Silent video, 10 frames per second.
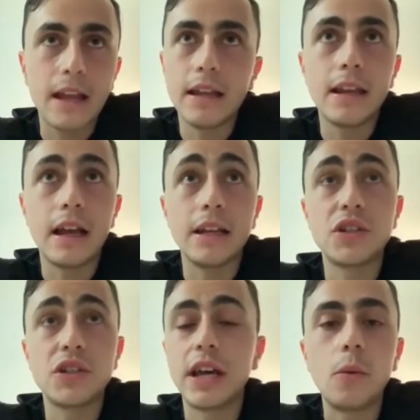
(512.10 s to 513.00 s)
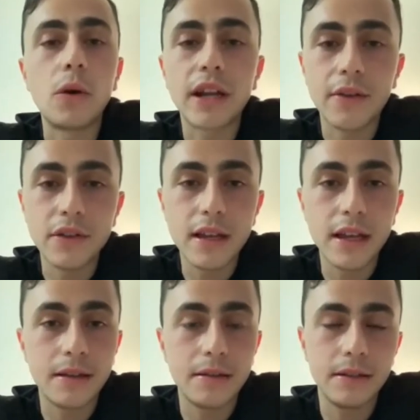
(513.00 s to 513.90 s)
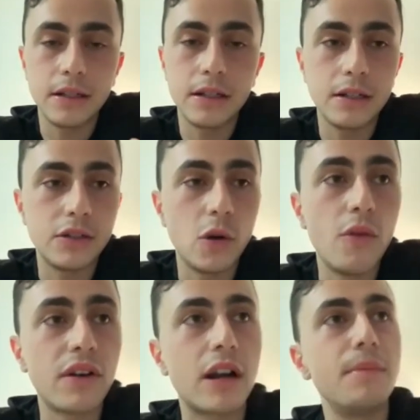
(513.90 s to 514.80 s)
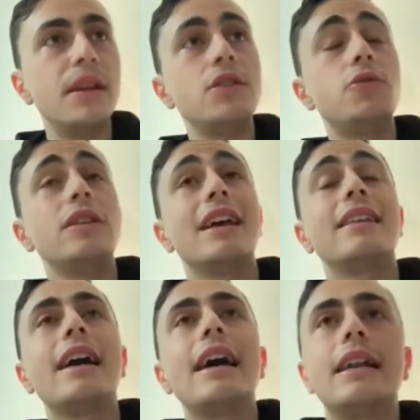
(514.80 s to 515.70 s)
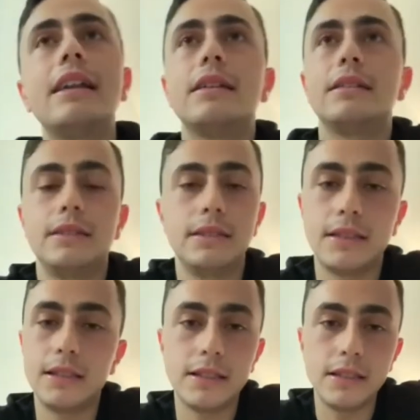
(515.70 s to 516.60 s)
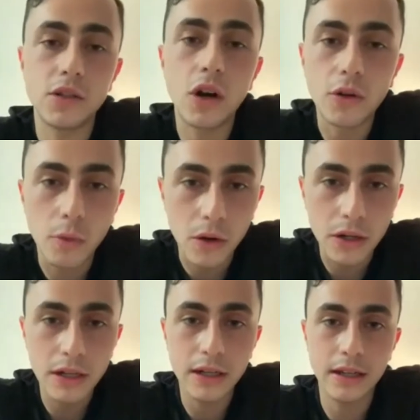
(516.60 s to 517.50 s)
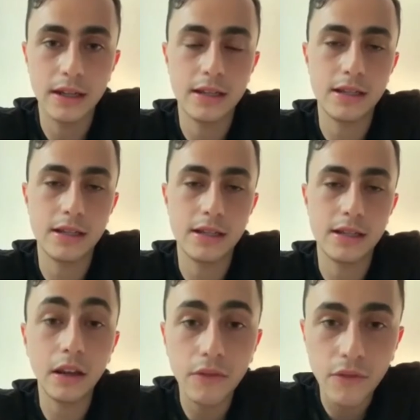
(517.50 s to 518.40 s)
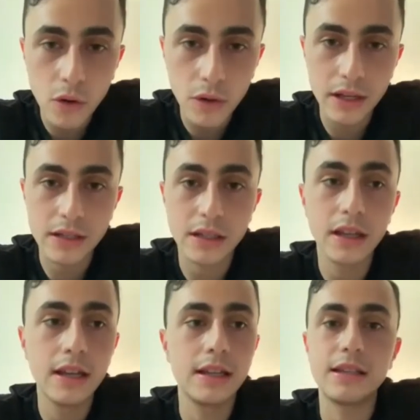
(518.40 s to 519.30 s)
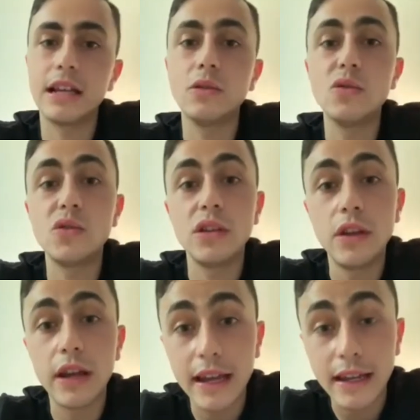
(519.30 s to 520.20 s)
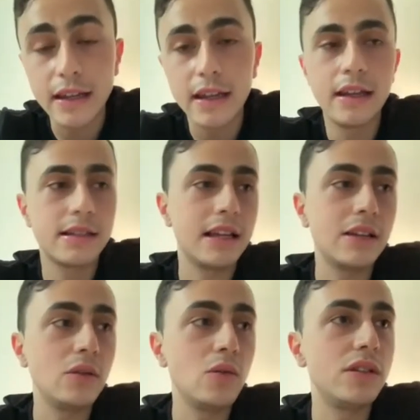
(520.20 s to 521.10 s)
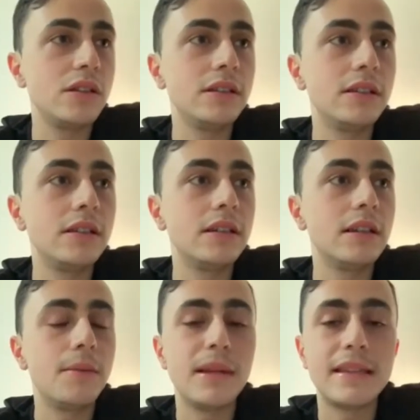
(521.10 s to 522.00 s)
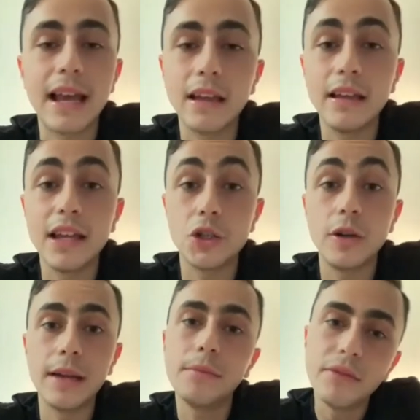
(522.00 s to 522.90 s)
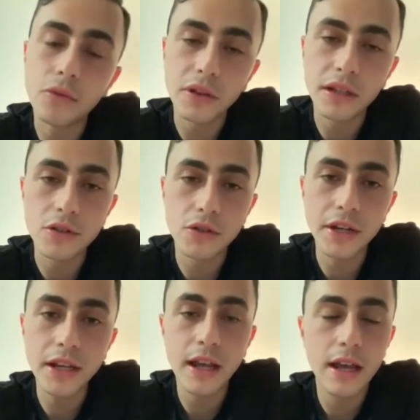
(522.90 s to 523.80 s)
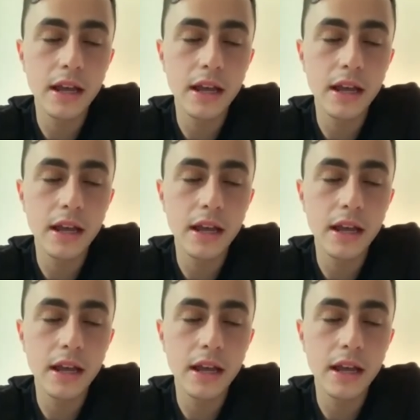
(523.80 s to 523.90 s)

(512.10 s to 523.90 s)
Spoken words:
I just had to work every day. To overcome an injury like that, it's hard work. It's staying focused. It's not losing your head. It's not losing the mentality that you had before the injury.